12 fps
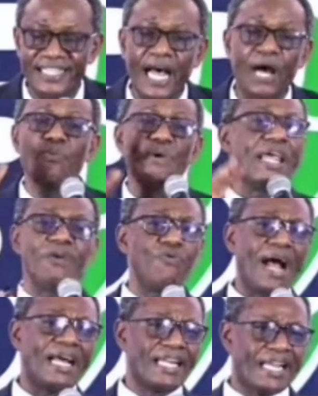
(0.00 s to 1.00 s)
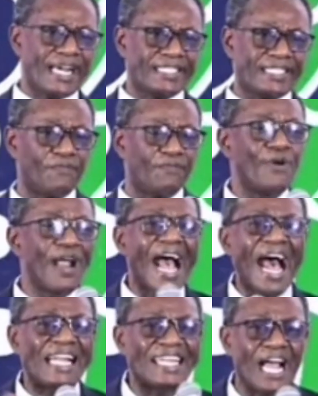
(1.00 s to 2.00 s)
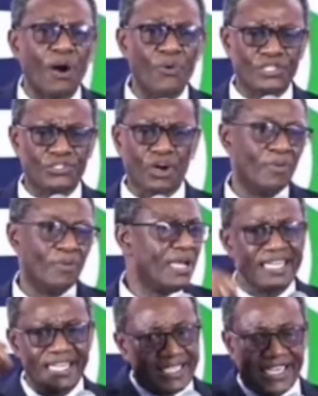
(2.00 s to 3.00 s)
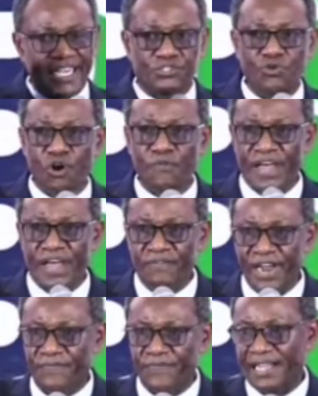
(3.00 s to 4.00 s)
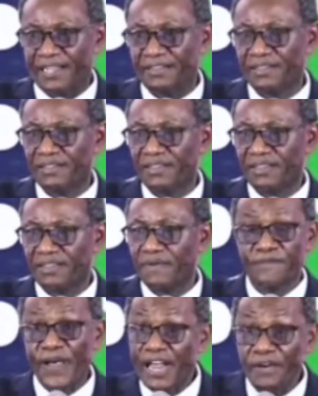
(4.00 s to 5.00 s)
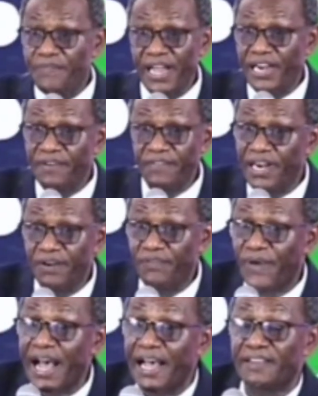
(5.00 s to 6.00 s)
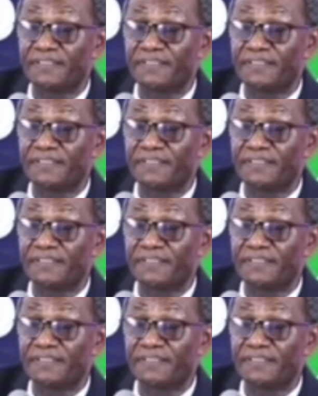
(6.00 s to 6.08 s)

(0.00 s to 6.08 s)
Then we who are educated, if we add their wisdom, the church will go very, very far. Very, very, very far.